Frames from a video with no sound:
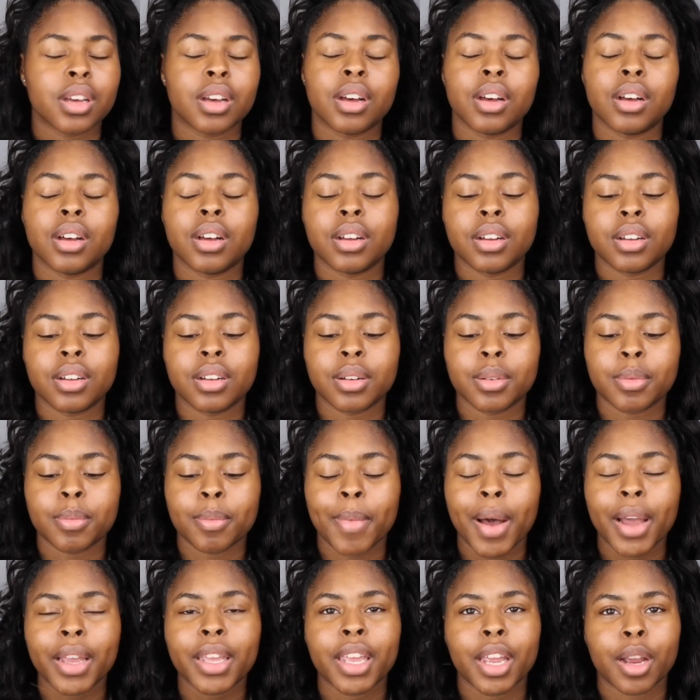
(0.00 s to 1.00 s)

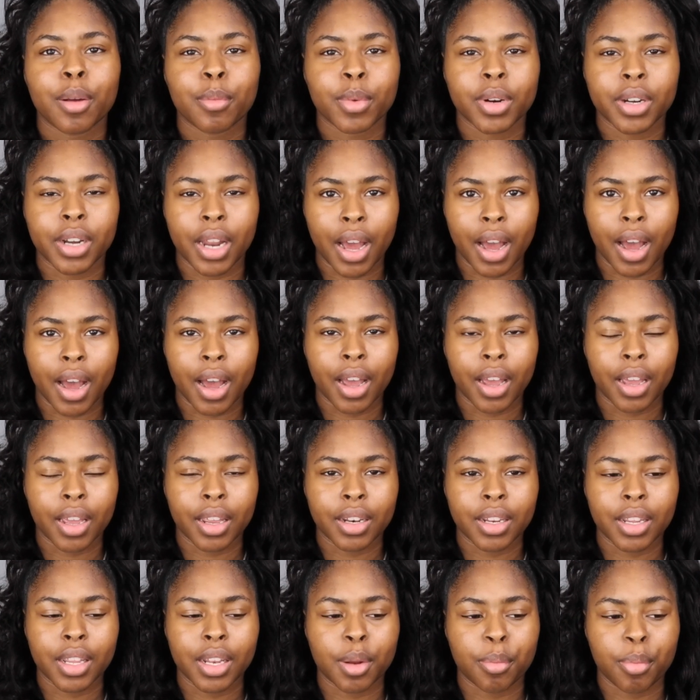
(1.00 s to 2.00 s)
My camera
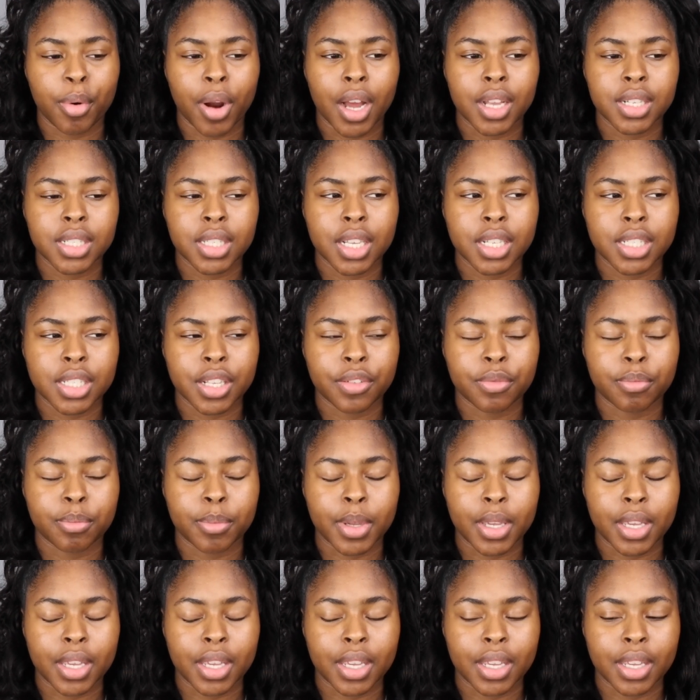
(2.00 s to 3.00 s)
died in the process of
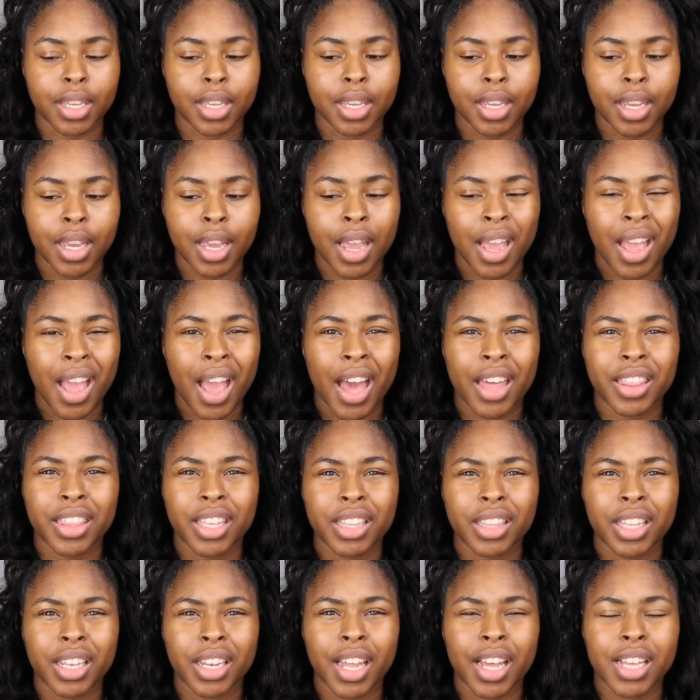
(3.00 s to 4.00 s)
me, I
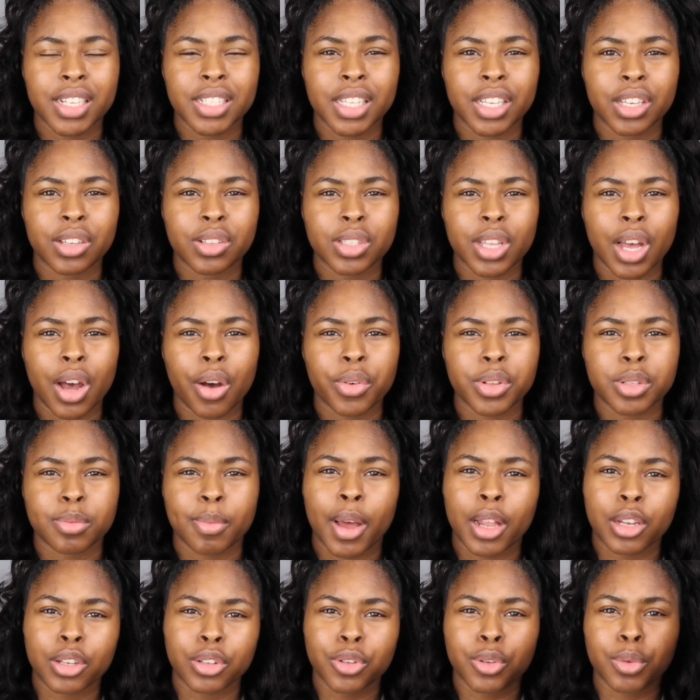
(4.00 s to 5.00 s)
think the last thing you saw was
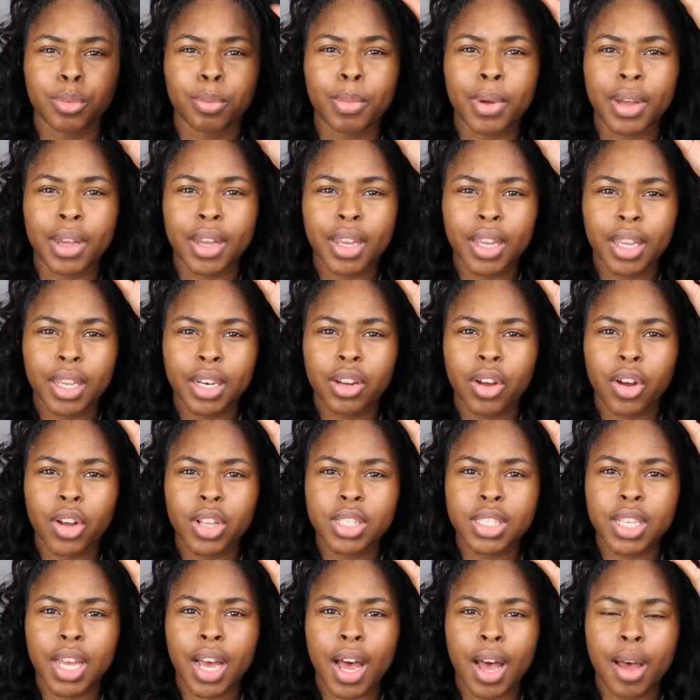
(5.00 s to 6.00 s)
my little bun
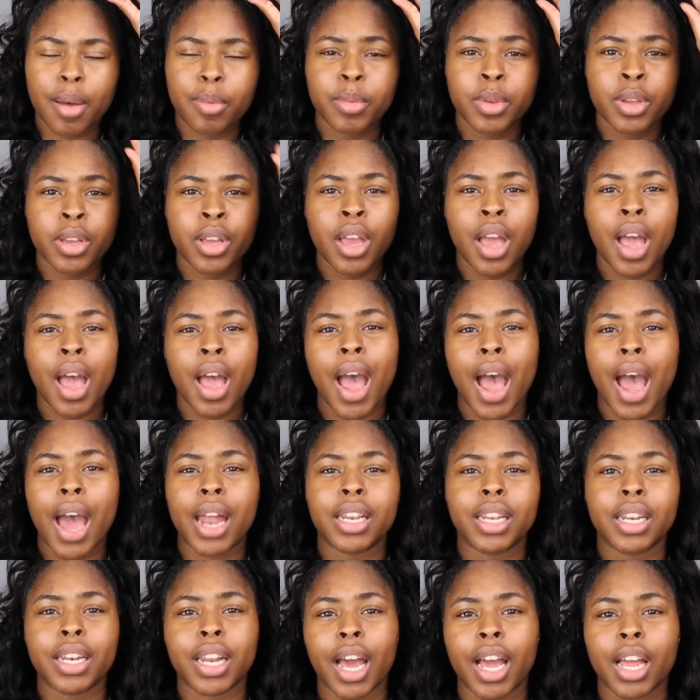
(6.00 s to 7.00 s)
on top. I
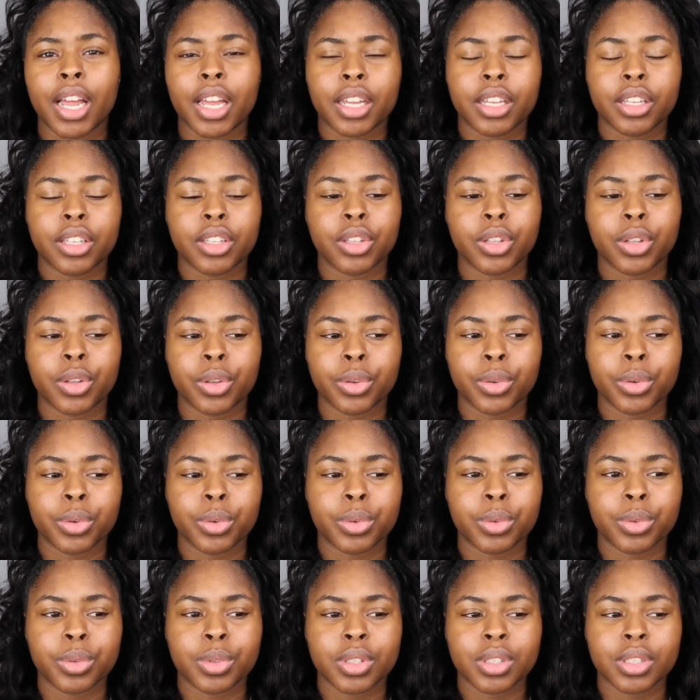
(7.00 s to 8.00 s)
did not
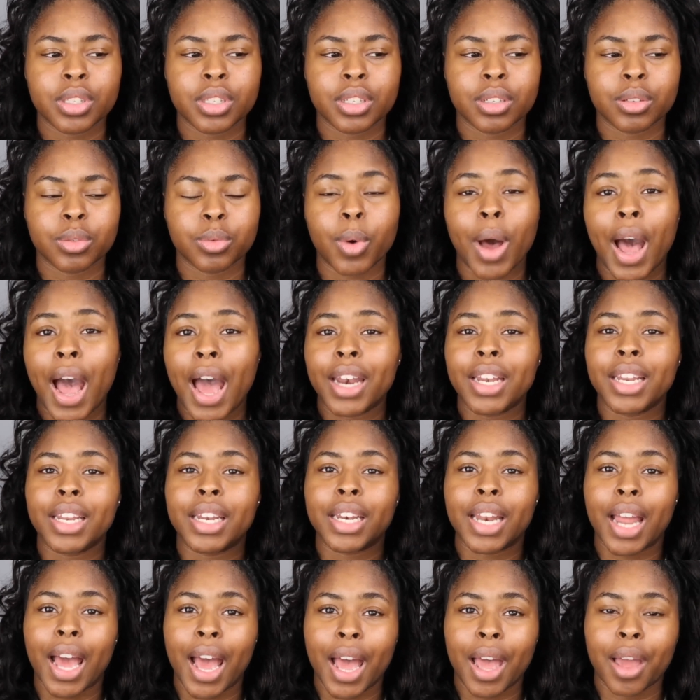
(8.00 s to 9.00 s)
use well, I
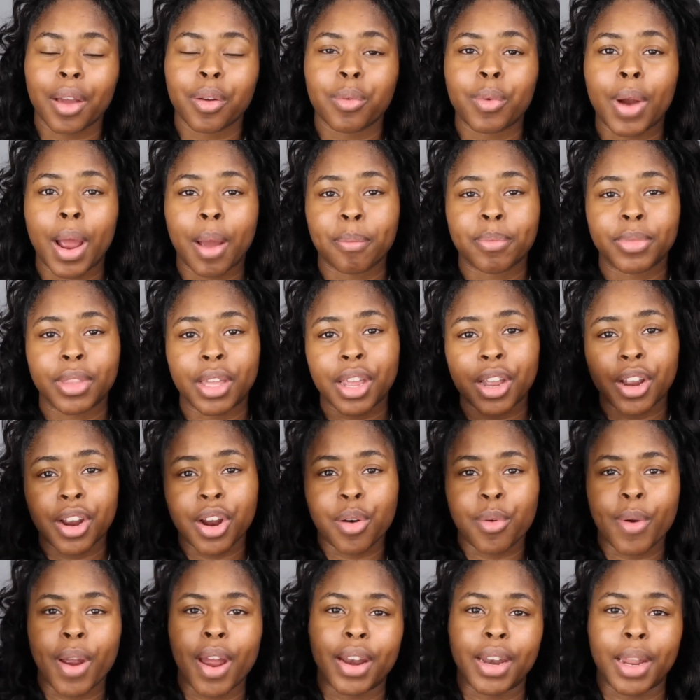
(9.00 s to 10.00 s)
did not wrap the
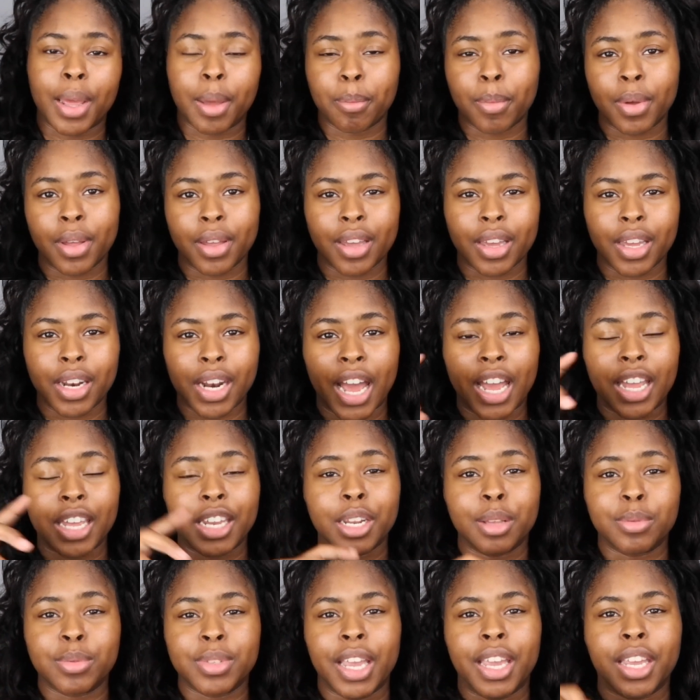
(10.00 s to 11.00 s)
hair around that bun. I
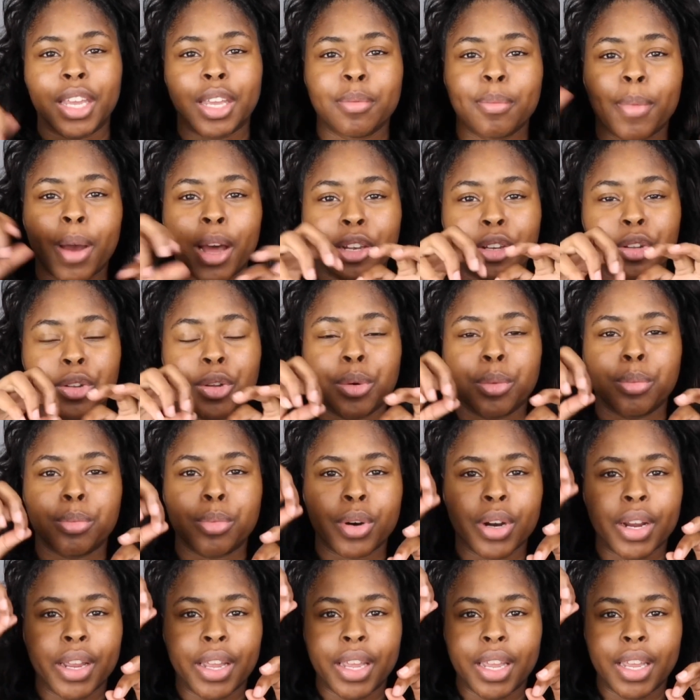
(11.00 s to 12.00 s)
ended up taking my little
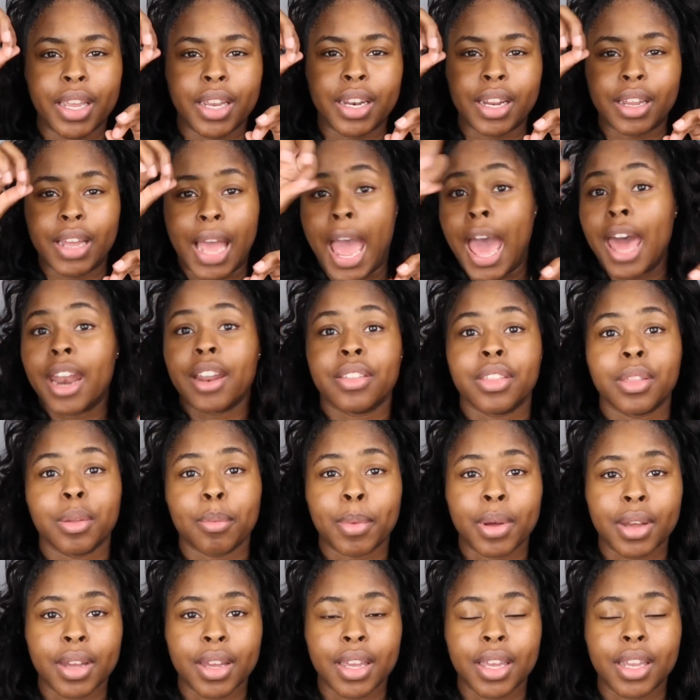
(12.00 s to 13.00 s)
braid out of the
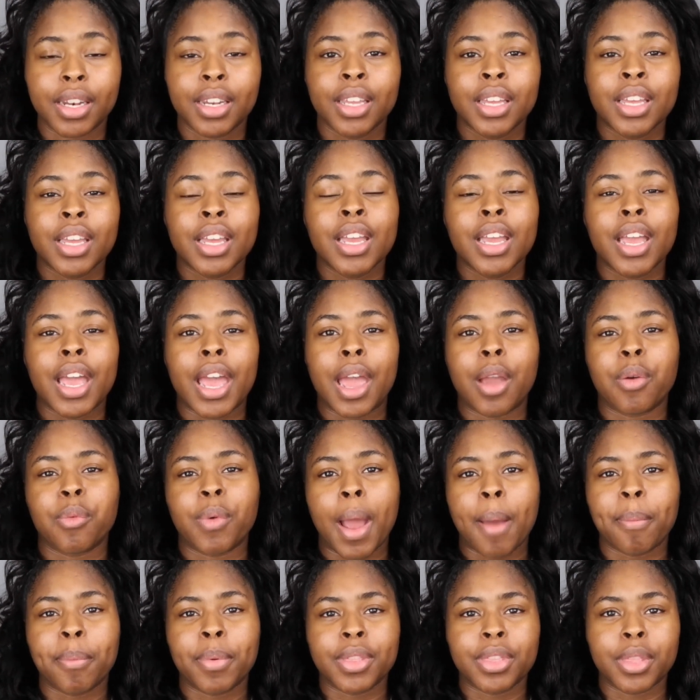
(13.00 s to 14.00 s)
bun and
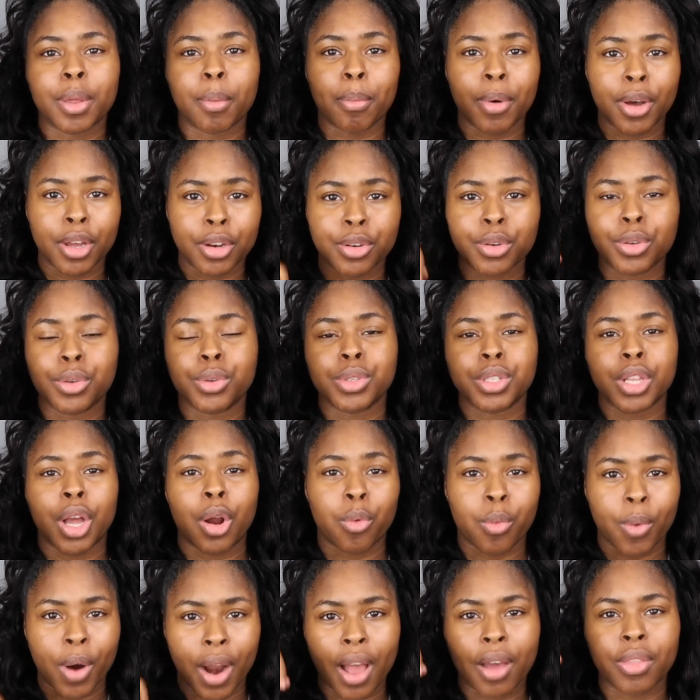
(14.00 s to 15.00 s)
wrapping the bundles
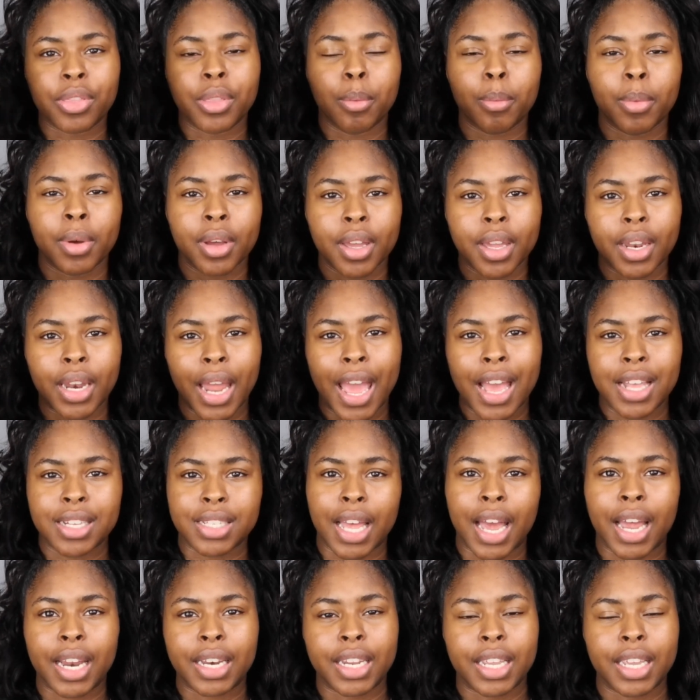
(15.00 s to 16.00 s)
around the bun
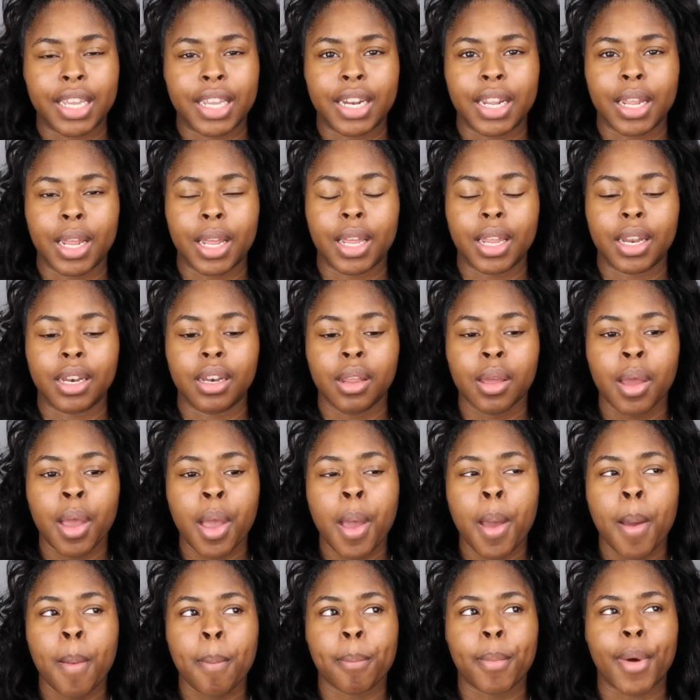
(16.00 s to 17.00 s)
as I did in
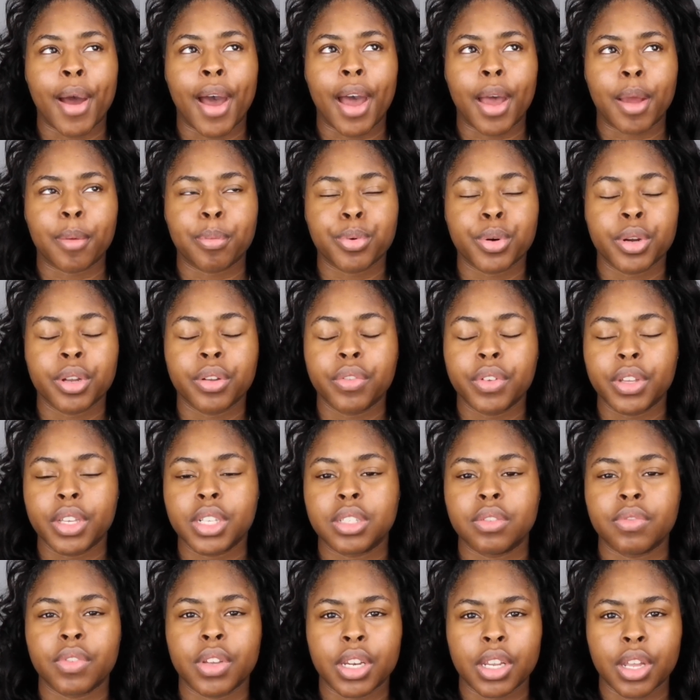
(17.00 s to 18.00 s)
my
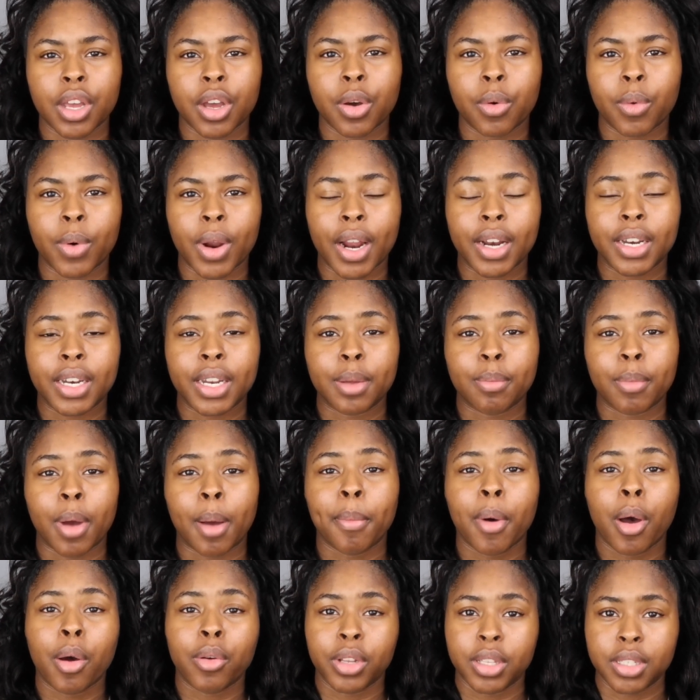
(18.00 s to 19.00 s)
previous video where I did
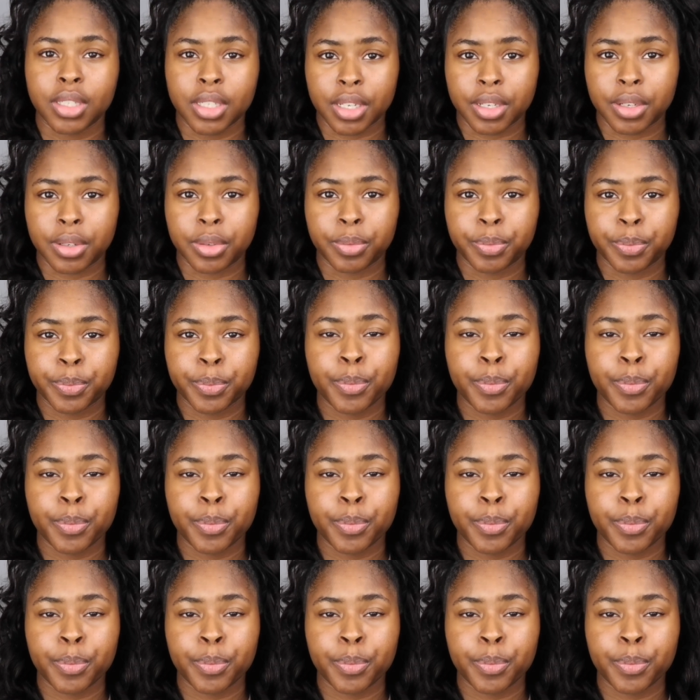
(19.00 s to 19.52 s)
my ponytail.